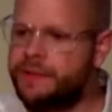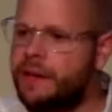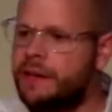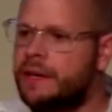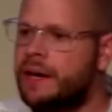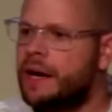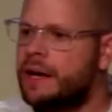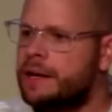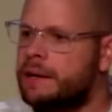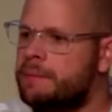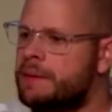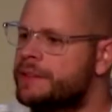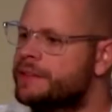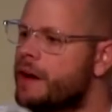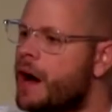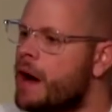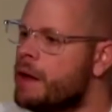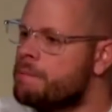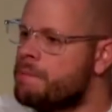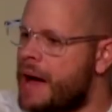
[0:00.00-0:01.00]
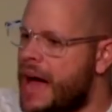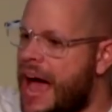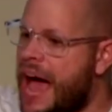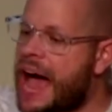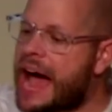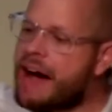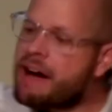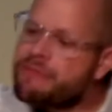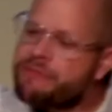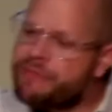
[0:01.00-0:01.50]
it means on
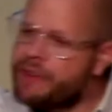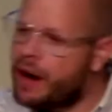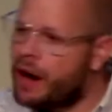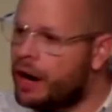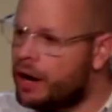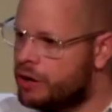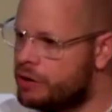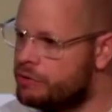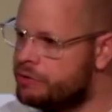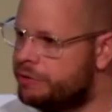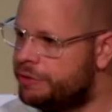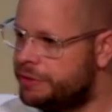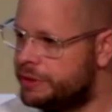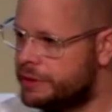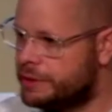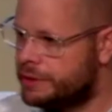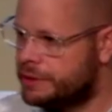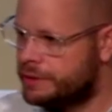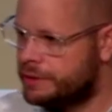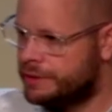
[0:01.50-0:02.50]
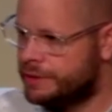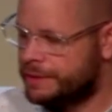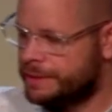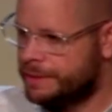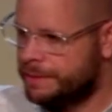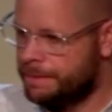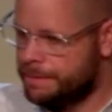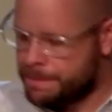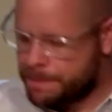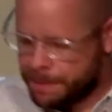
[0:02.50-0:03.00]
behalf of,
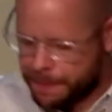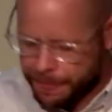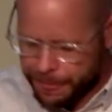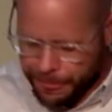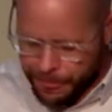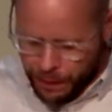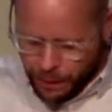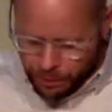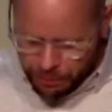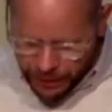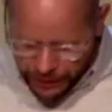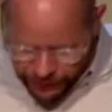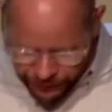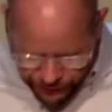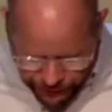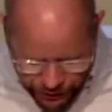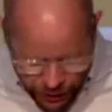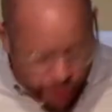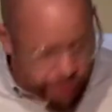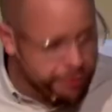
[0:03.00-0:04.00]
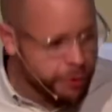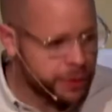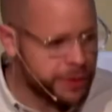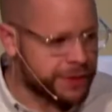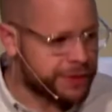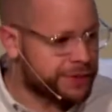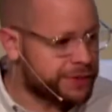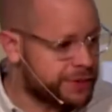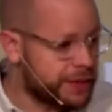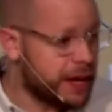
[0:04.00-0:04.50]
means for
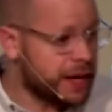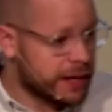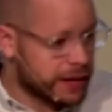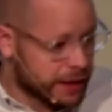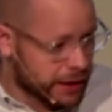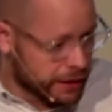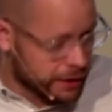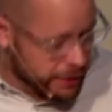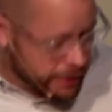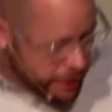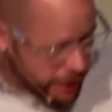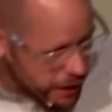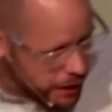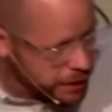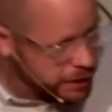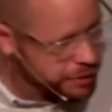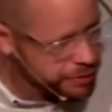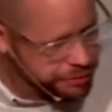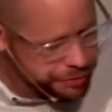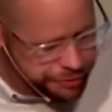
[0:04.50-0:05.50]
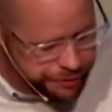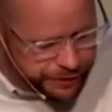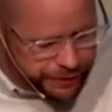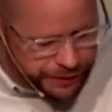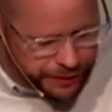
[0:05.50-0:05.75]
the sake of.